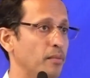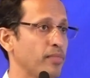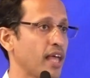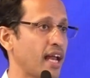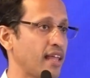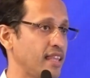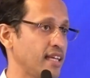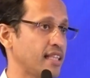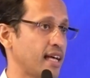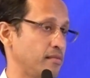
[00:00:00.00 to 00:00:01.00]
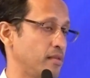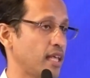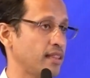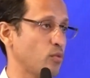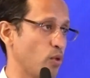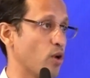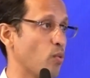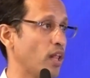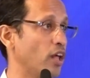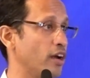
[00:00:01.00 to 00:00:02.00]
And I think that we're
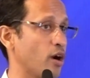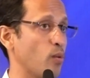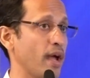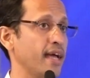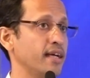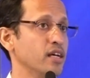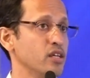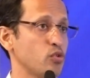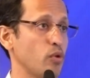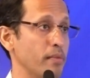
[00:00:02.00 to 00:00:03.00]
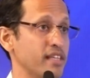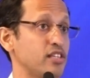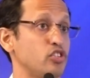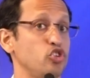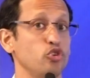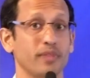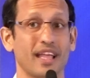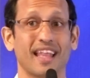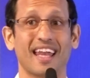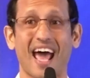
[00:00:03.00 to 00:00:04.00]
well on our way. So we must assume that
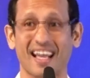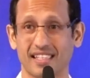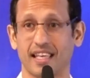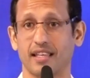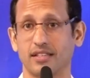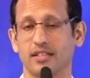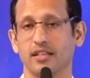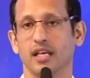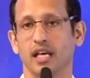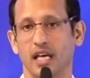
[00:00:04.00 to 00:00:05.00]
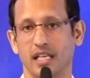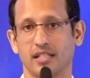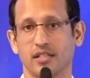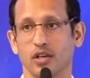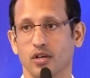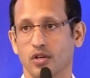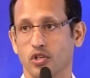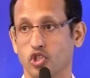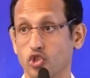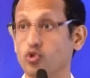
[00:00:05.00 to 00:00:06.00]
that access is
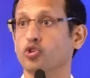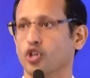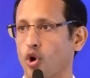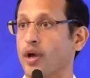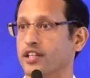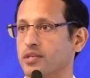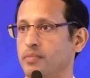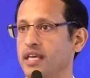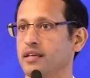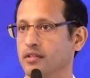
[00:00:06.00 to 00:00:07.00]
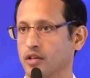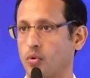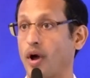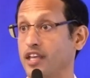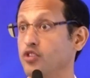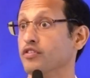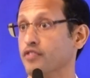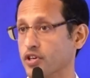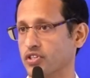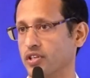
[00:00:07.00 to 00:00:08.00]
soon going to be quite
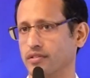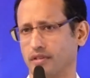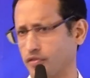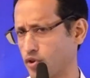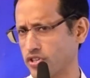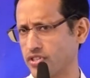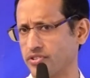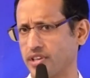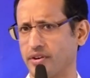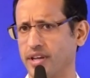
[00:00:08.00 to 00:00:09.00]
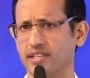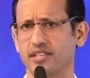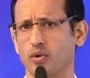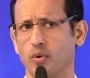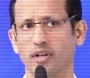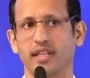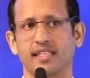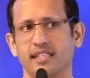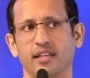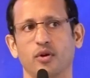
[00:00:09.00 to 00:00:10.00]
universal. Of course, there's areas in the world that
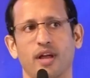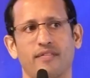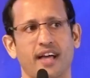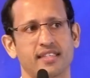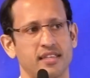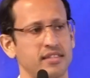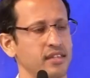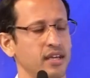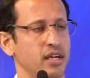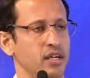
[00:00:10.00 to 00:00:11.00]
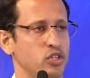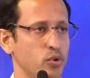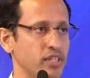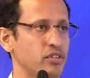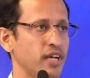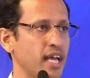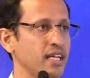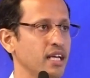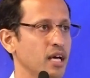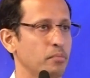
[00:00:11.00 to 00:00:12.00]
still don't have access to internet,
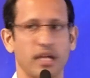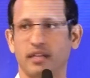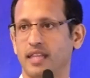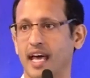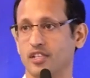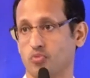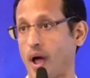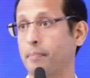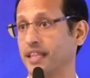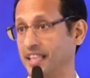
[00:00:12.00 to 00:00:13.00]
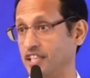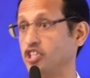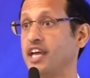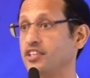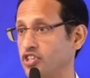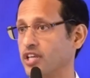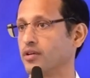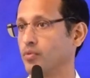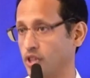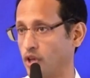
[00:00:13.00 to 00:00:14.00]
but that is rapidly changing
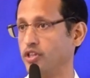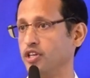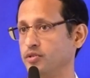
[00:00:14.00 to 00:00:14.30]
with all the new